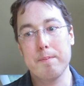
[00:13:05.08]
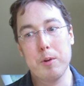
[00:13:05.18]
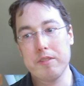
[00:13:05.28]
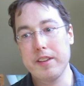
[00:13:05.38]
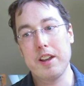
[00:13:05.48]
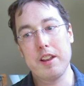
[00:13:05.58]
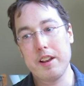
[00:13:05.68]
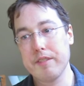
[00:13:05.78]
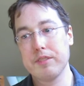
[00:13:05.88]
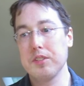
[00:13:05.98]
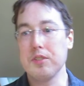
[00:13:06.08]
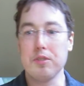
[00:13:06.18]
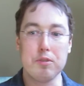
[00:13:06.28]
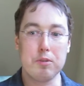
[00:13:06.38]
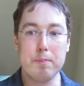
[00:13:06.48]
motivated enough
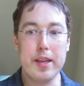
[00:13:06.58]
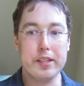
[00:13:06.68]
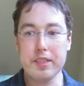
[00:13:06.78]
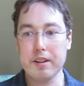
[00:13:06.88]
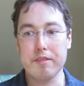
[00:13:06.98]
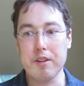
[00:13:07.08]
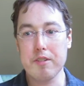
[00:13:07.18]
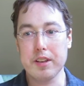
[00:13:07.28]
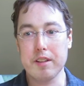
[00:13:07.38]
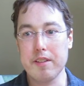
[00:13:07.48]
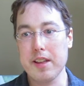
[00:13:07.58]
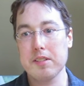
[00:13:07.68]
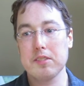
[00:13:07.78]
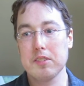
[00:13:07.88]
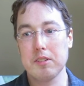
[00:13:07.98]
to mail in their vote in
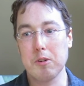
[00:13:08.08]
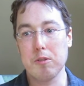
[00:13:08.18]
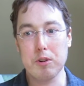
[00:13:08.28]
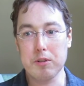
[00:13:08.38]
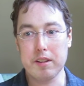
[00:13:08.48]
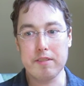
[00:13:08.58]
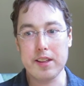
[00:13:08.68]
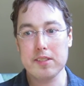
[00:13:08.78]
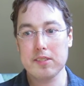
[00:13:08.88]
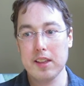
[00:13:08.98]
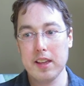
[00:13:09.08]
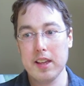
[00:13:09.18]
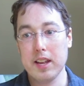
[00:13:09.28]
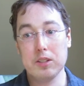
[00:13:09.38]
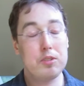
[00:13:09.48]
advance or vote in advance,
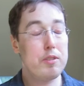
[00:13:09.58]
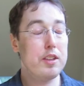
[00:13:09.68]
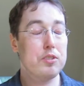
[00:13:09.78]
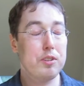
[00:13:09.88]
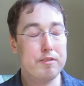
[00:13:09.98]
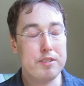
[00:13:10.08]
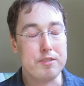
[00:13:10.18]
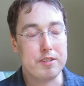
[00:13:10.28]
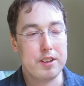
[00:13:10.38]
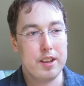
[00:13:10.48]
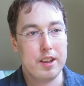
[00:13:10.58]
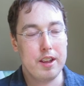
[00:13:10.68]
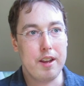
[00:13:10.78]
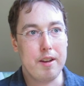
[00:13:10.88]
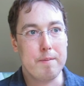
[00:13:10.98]
and so they just don't vote.
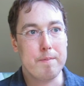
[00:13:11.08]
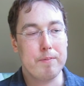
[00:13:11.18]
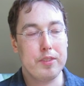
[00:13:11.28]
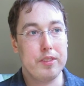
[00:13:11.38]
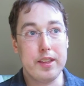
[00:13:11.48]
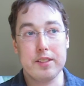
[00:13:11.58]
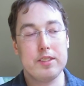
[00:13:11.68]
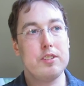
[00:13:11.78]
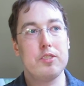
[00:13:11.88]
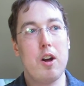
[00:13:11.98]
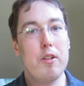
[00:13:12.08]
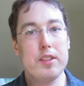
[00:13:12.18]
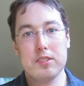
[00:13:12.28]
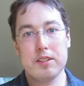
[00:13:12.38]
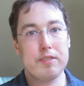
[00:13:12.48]
That there's all
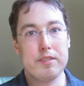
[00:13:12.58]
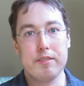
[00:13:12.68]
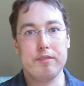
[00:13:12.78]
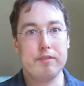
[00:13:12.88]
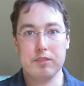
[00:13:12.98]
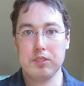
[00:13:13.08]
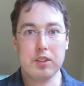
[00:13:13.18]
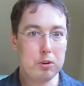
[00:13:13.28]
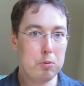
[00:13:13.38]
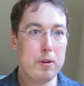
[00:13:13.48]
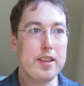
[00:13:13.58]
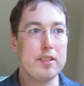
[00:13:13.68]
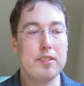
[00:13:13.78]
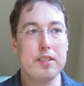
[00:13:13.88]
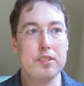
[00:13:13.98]
these different subtle
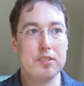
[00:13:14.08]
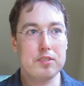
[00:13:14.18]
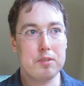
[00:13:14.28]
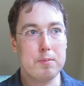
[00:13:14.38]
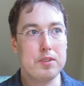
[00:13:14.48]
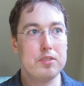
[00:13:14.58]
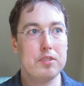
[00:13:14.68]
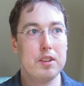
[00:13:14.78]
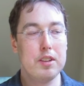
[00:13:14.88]
ways that the system is